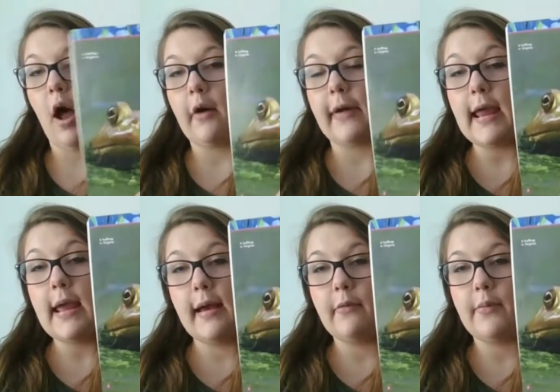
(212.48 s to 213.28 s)
All right
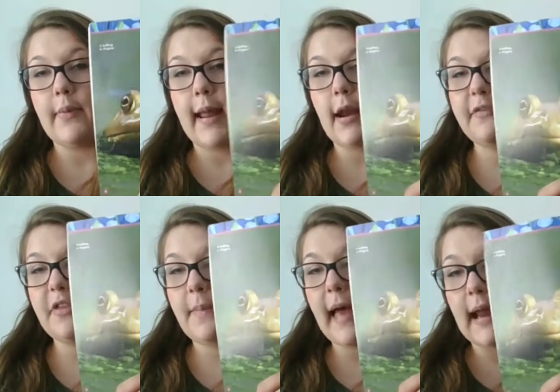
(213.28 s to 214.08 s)
off
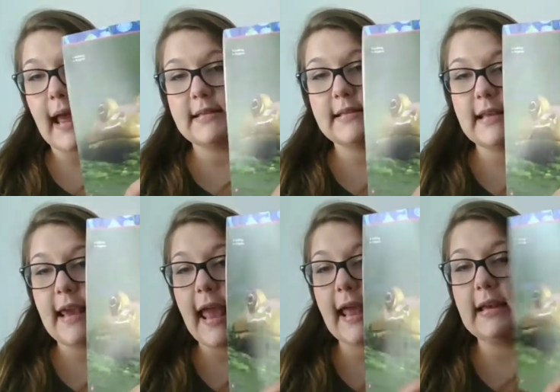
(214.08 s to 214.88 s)
the bat, I
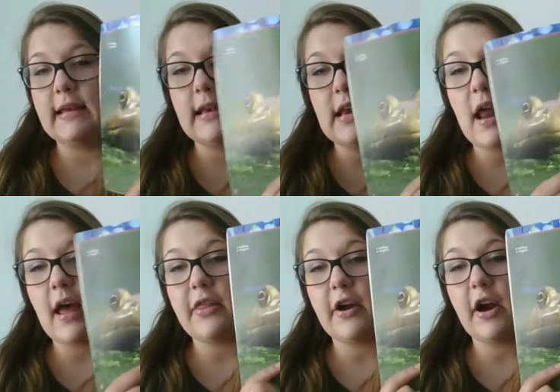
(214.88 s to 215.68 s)
see
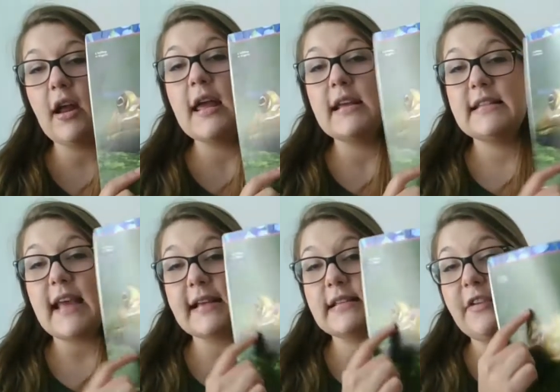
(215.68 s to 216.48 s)
another
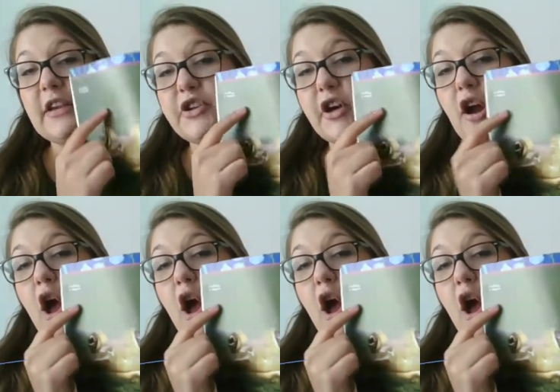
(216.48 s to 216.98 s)
text feature